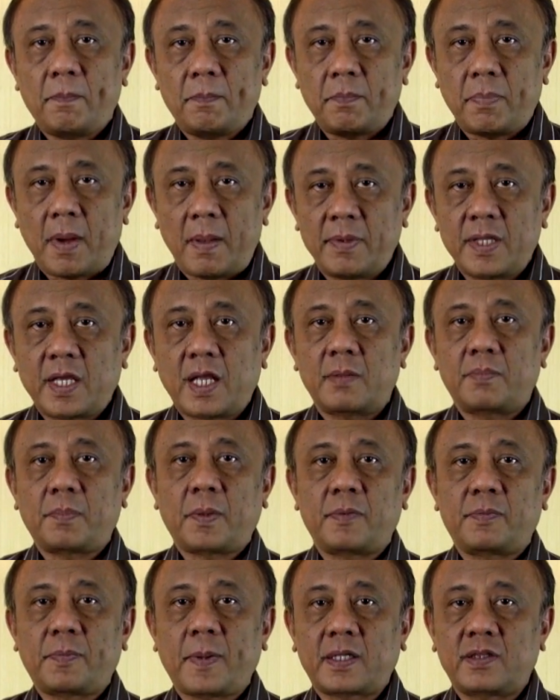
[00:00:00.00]
public health
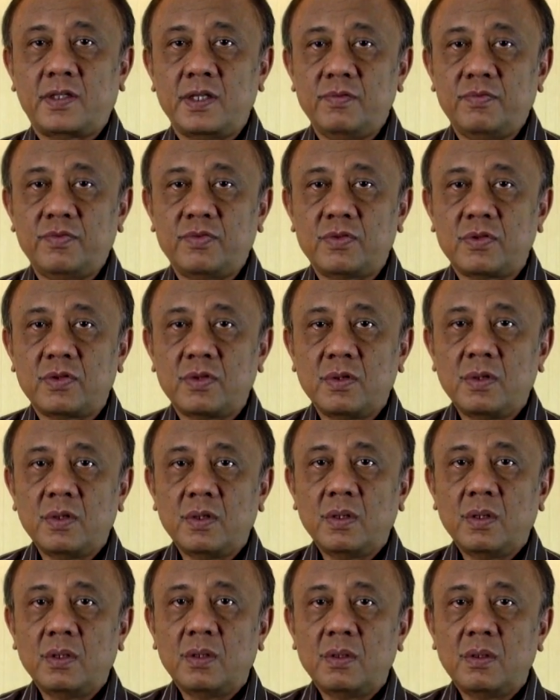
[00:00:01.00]
perspectives,
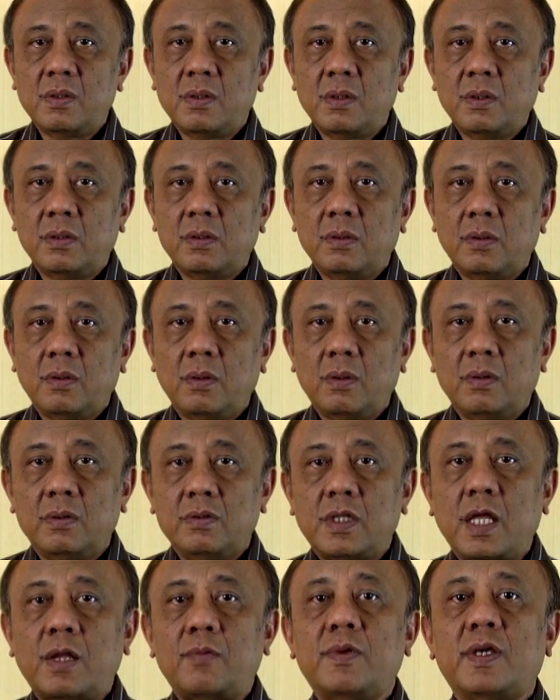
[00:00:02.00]

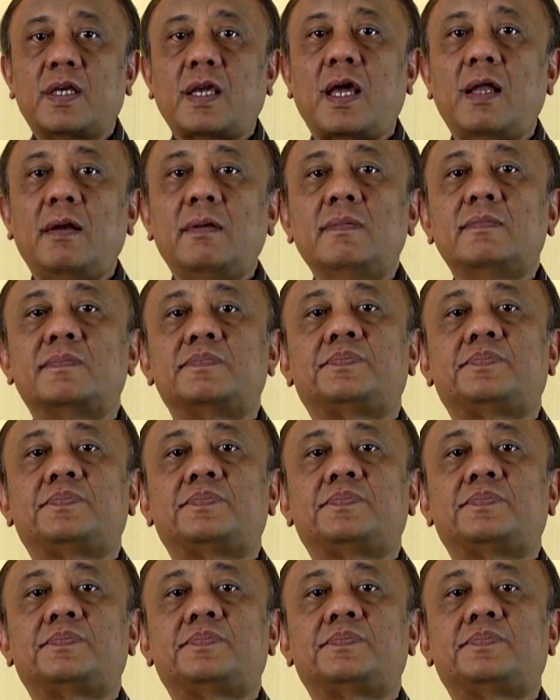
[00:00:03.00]
then we can